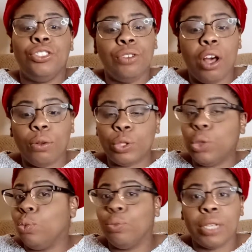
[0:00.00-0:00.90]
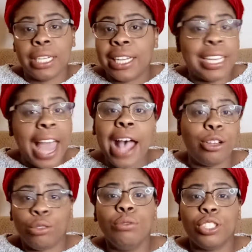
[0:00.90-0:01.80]
to
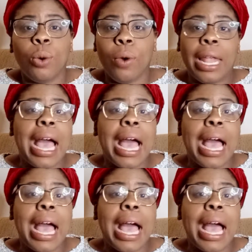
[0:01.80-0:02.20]
not do so well.